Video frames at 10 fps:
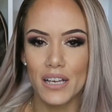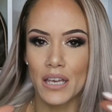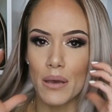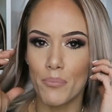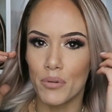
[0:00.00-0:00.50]

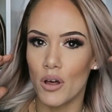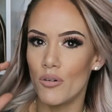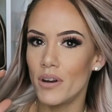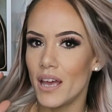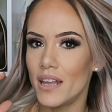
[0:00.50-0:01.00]
get
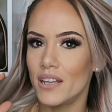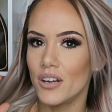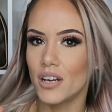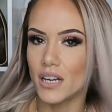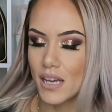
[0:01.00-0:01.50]
blown and
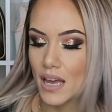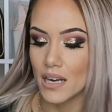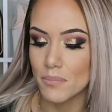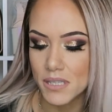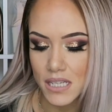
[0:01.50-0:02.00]
you're gonna end
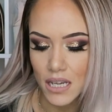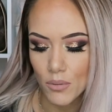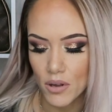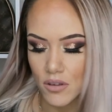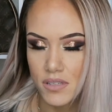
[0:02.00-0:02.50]
up seeing
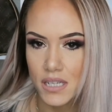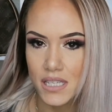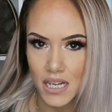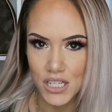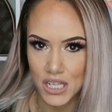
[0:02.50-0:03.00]
where those
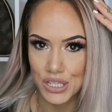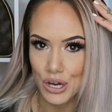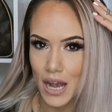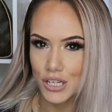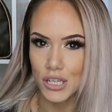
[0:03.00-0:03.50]
extensions are
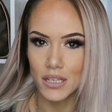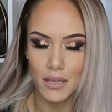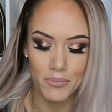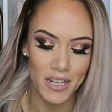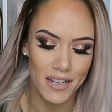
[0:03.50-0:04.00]
actually
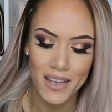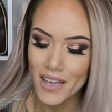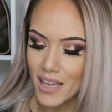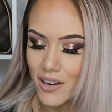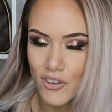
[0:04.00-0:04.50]
clipped in.
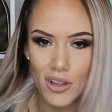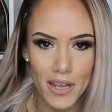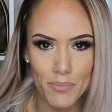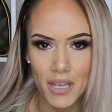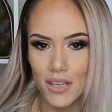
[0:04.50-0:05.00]
And if you're
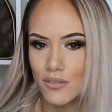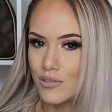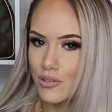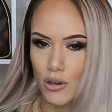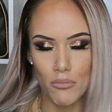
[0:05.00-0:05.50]
like me, you
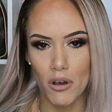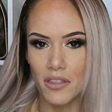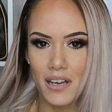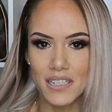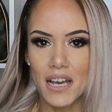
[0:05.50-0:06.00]
don't want
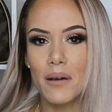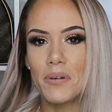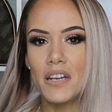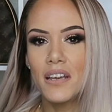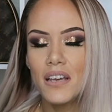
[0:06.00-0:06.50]
that to
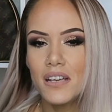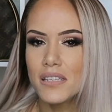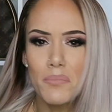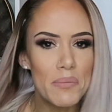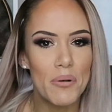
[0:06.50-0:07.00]
happen.
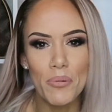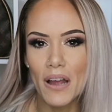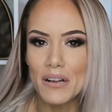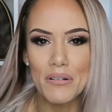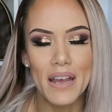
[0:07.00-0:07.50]
Some people
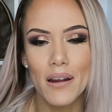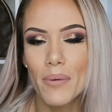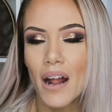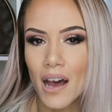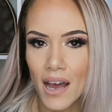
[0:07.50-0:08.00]
probably don't care,
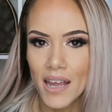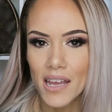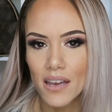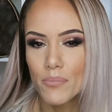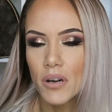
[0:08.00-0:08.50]
but
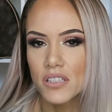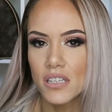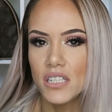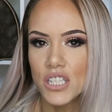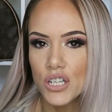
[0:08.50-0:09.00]
I
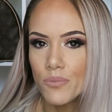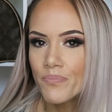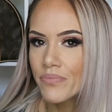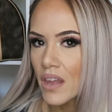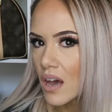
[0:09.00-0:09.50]
personally do.
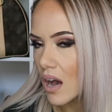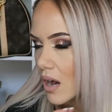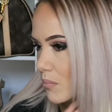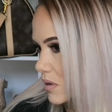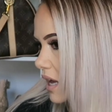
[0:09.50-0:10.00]

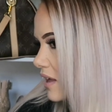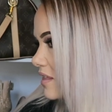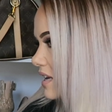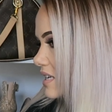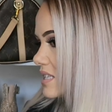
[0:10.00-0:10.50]

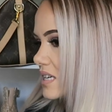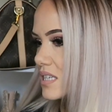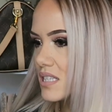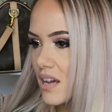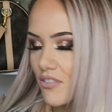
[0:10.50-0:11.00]
And this
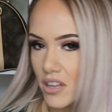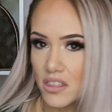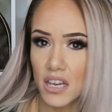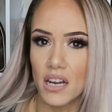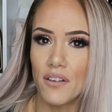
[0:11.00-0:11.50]
is definitely
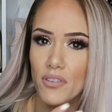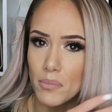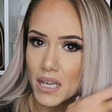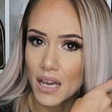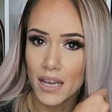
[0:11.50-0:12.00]
thick enough for
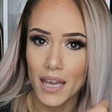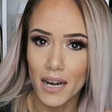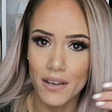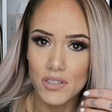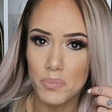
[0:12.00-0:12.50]
me.
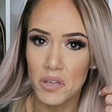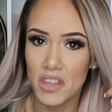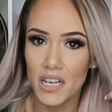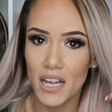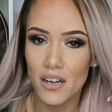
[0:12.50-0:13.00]
Again, I have super
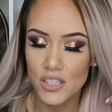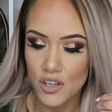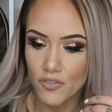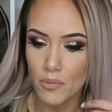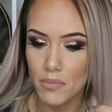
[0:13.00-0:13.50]
thin hair,
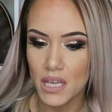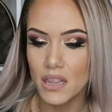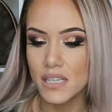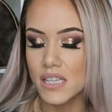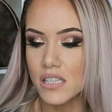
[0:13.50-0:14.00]
so for me,
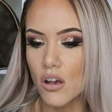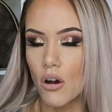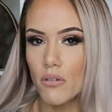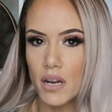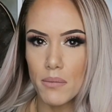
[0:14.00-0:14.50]
this is
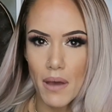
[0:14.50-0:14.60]
already